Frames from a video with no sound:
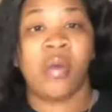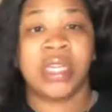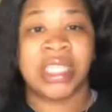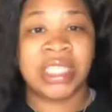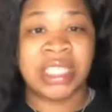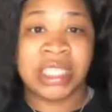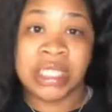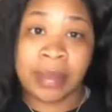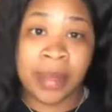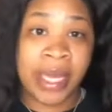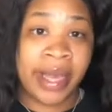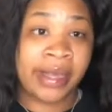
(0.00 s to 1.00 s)
want to see some
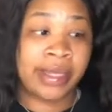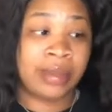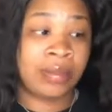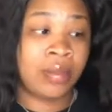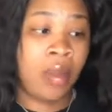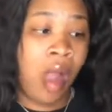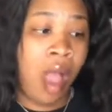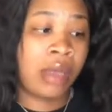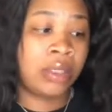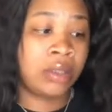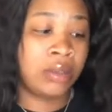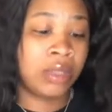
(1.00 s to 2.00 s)
of that,
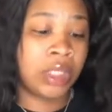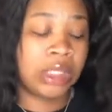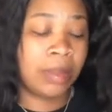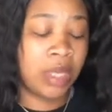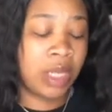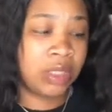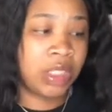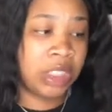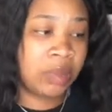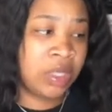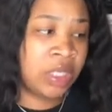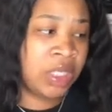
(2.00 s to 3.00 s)
some of those
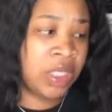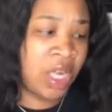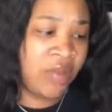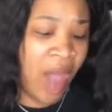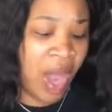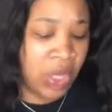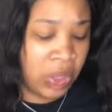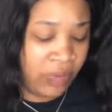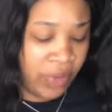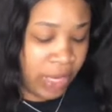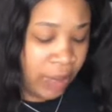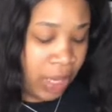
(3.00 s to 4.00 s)
Jibbitz and stuff, I can do a
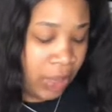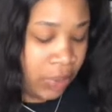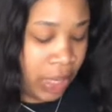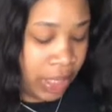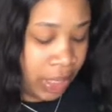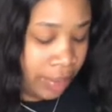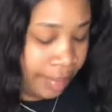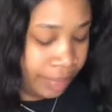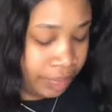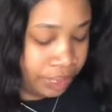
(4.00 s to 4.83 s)
video about it when I get them.